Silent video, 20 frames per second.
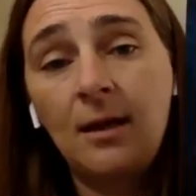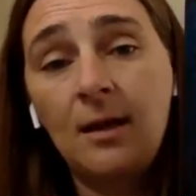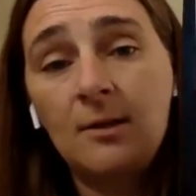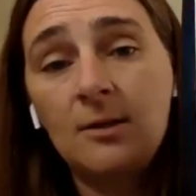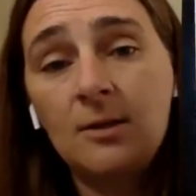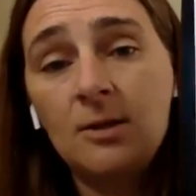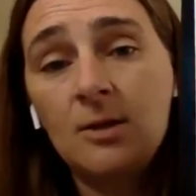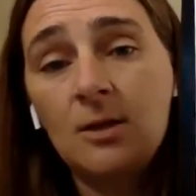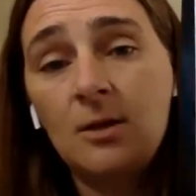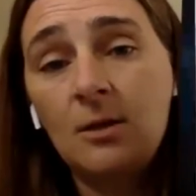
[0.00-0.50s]

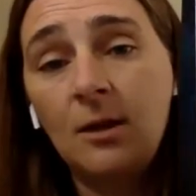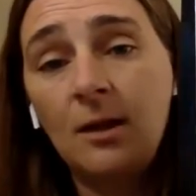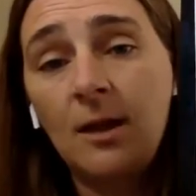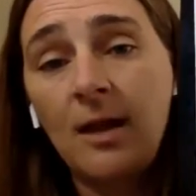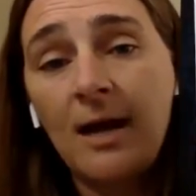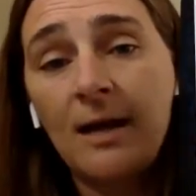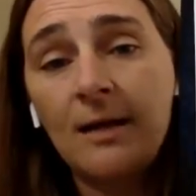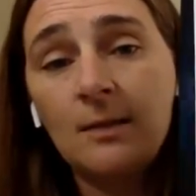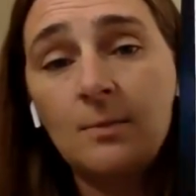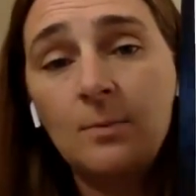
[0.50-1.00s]
There's our
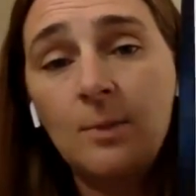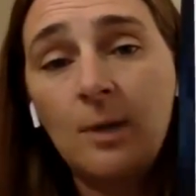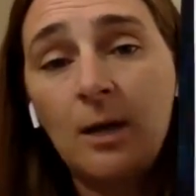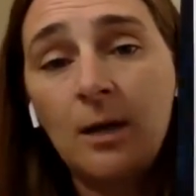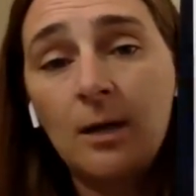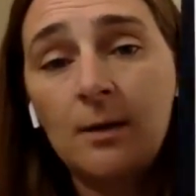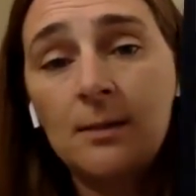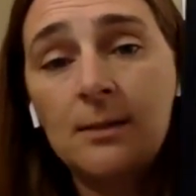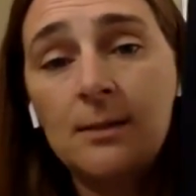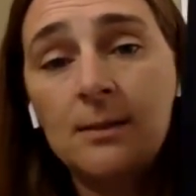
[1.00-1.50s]
last
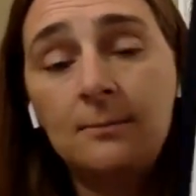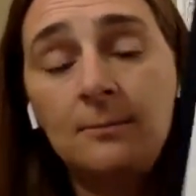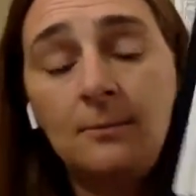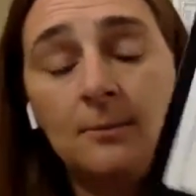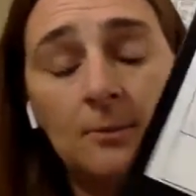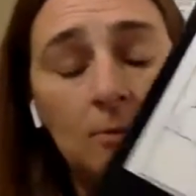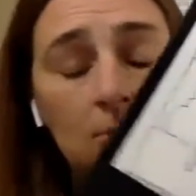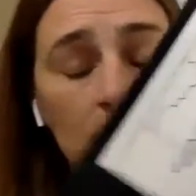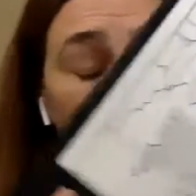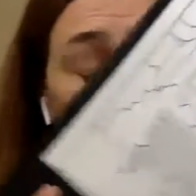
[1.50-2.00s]
box,
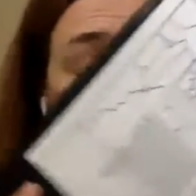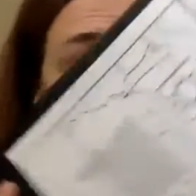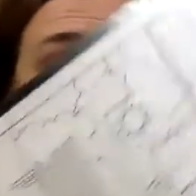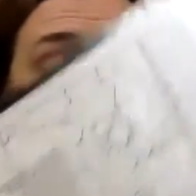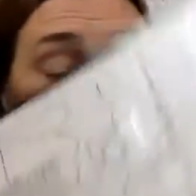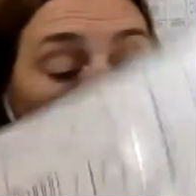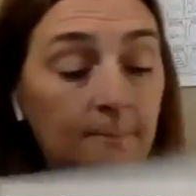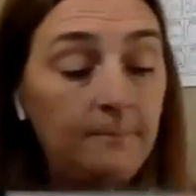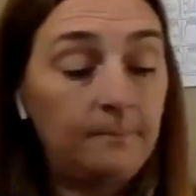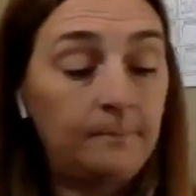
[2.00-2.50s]

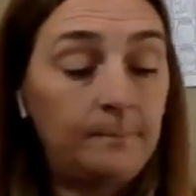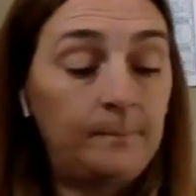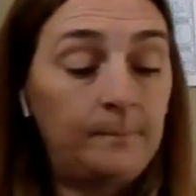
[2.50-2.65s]
okay?